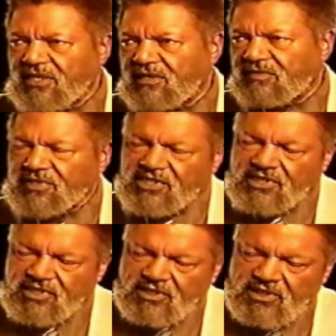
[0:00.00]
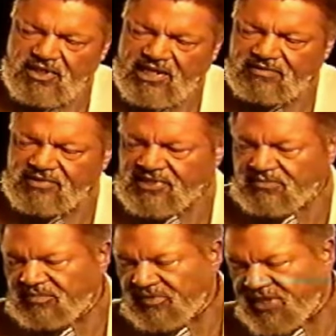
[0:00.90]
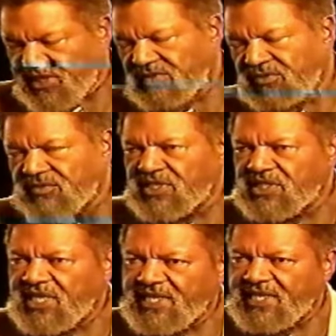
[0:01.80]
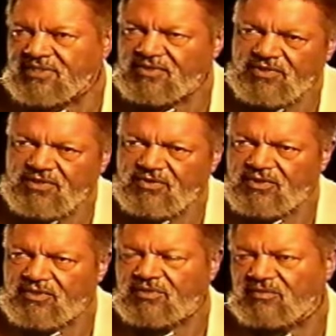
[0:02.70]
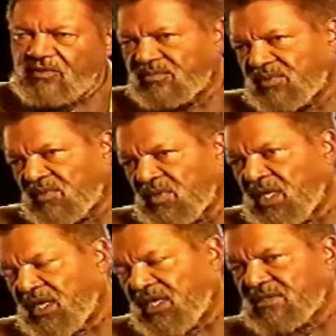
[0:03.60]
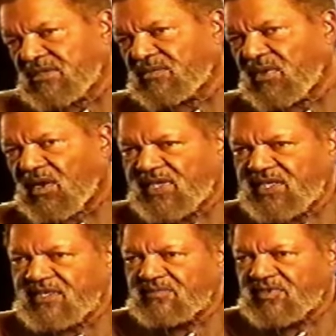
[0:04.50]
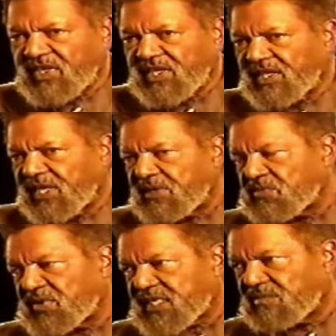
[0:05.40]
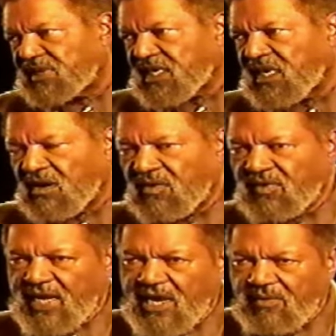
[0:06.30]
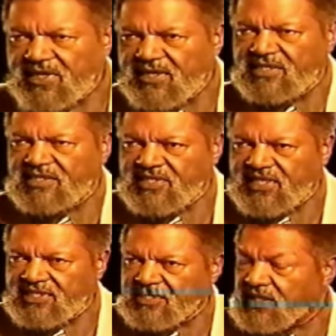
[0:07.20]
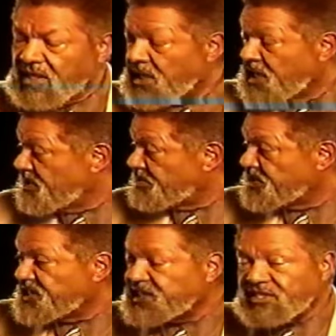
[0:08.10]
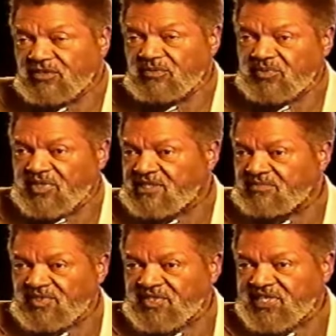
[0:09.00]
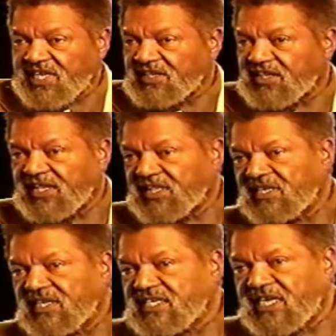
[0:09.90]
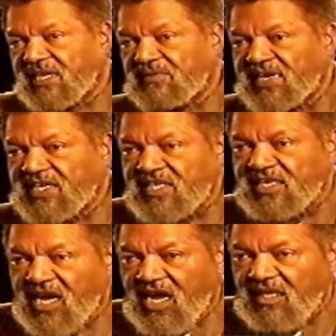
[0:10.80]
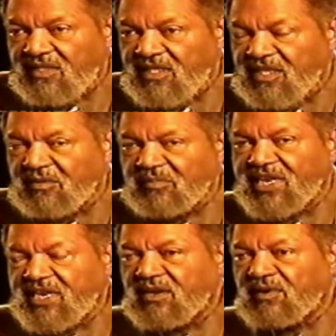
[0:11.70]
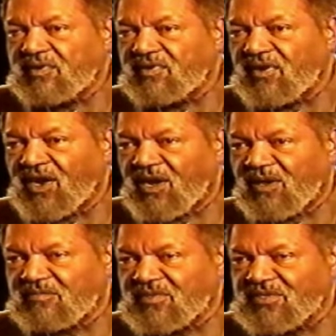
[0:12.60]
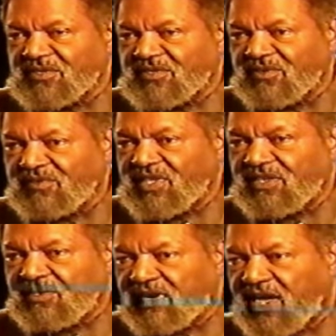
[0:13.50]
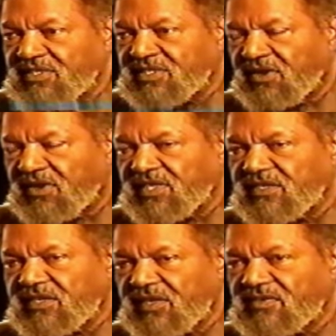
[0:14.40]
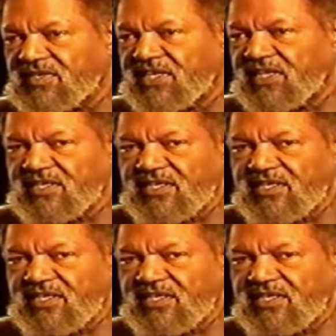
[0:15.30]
It was just uh, I was bringing three high school students to a swimming pool. Others were already demonstrating. They wrecked my car on the highway in the intersection, and the police, two policemen, standing there, and they looked out and wrecked the car, but they didn't know we were armed. So then the crowd started to close in.